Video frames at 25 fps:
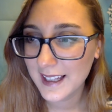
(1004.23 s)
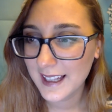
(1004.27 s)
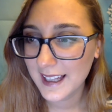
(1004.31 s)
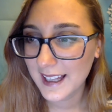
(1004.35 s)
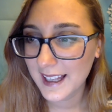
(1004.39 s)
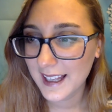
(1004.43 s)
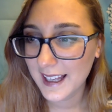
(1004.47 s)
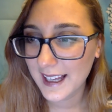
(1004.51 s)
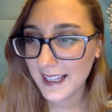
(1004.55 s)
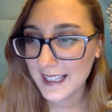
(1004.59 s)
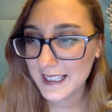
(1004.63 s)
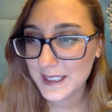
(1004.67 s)

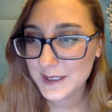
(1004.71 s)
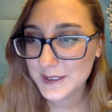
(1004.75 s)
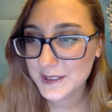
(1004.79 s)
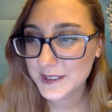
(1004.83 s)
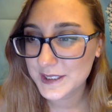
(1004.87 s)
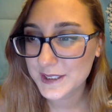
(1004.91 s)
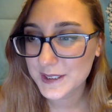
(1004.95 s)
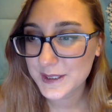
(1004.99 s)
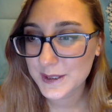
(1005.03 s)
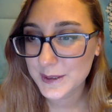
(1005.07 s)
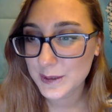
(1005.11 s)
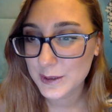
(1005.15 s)
Hello
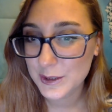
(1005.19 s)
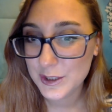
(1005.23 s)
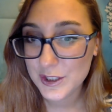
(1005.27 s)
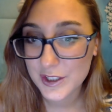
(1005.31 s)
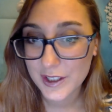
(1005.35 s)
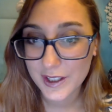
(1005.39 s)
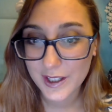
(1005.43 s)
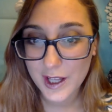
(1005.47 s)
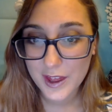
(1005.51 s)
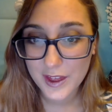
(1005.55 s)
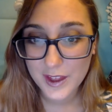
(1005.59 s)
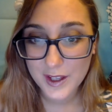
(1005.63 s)
to
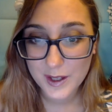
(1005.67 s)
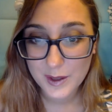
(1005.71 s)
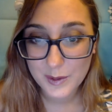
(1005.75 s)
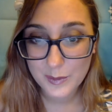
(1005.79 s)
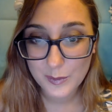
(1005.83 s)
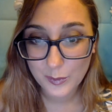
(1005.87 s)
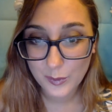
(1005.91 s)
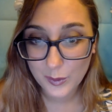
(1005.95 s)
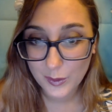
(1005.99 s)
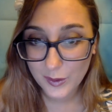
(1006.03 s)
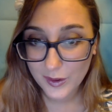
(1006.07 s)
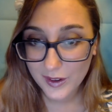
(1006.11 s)
Jonathan
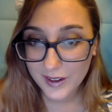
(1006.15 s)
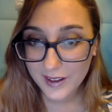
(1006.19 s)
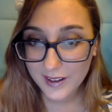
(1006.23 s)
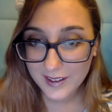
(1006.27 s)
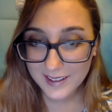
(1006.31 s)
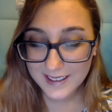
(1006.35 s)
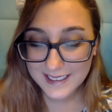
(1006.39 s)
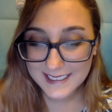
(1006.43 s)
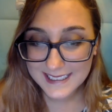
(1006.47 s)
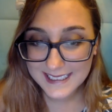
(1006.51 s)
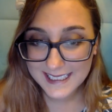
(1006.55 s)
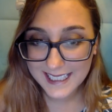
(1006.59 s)
Moore.
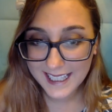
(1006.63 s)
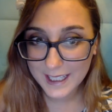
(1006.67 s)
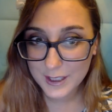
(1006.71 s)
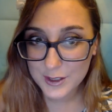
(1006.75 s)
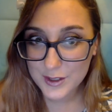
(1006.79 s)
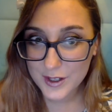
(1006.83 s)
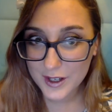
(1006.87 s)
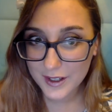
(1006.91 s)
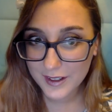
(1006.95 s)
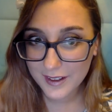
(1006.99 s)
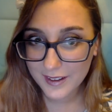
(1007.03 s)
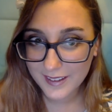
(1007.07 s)
Hey,
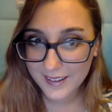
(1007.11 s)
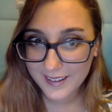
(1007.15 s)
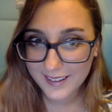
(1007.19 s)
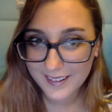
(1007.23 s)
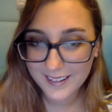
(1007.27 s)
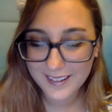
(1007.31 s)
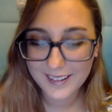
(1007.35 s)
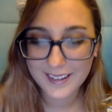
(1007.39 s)
Jonathan.